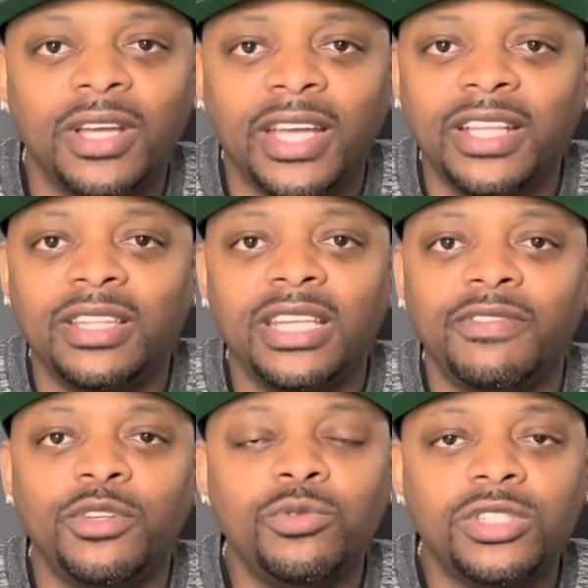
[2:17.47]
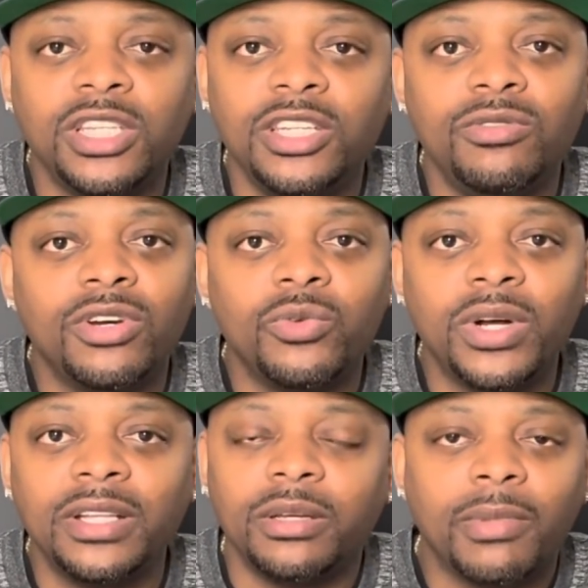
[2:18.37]
And then if you see, you know
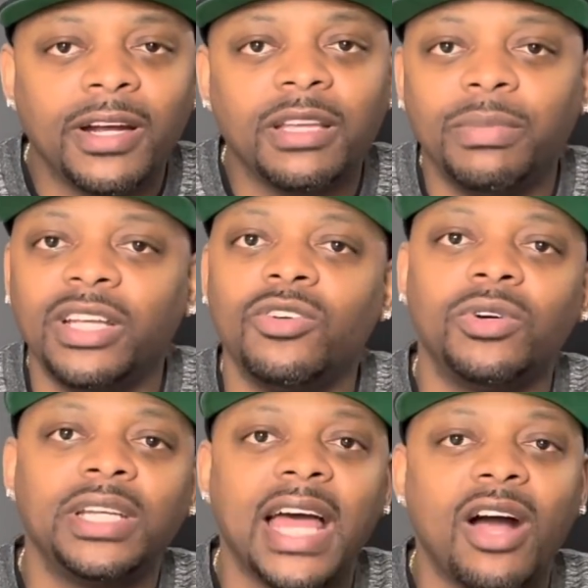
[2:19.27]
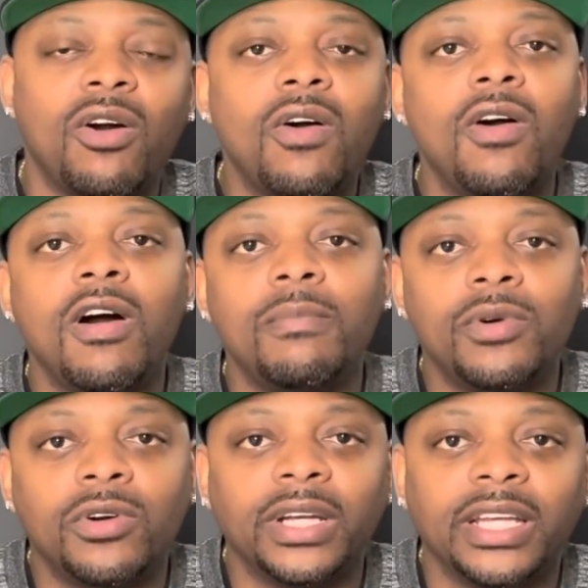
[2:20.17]
what, the market been going down all
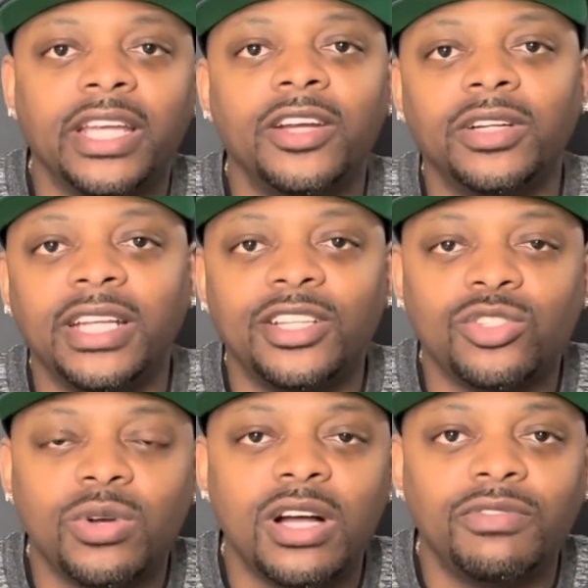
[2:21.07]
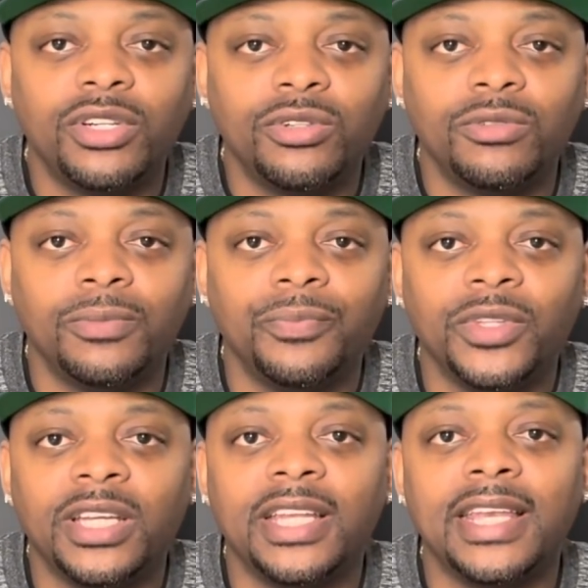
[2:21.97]
morning, here it is 12 noon,
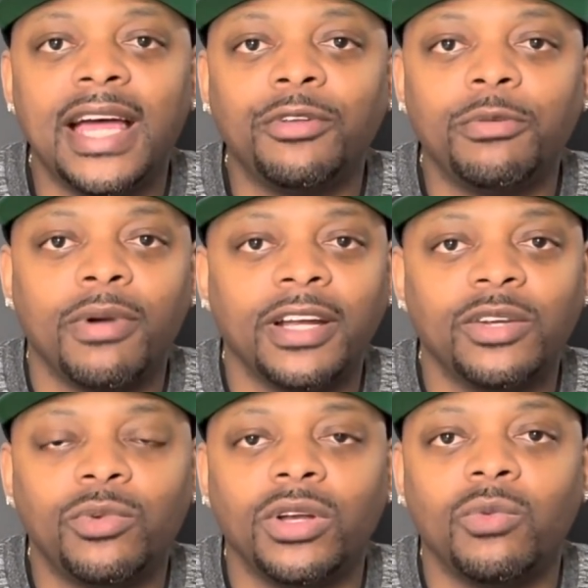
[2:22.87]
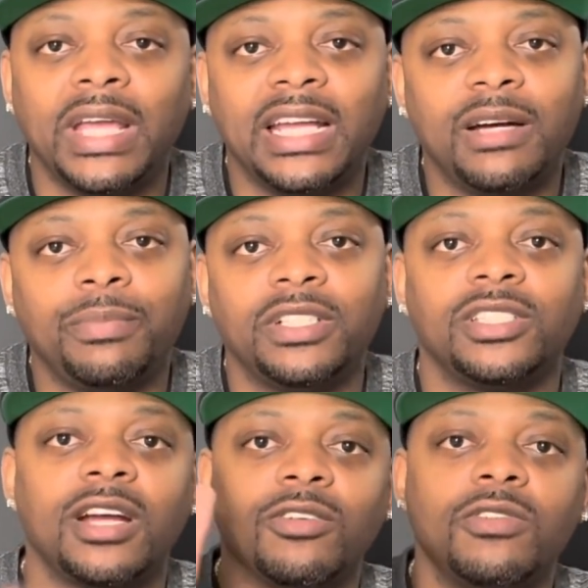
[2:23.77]
and now the market wanna wake up and
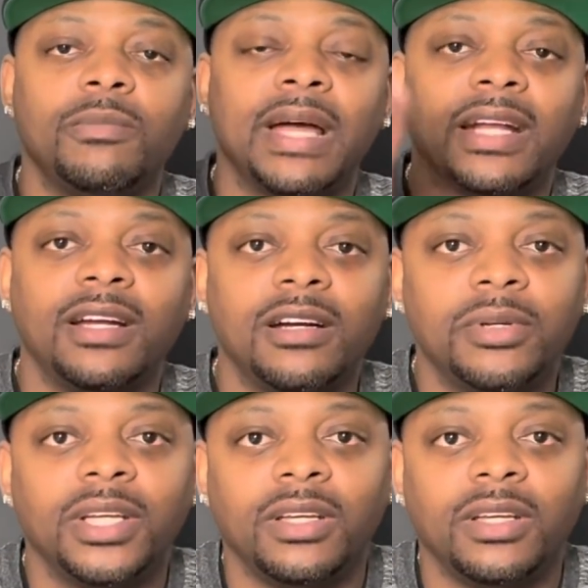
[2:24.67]
start going back up,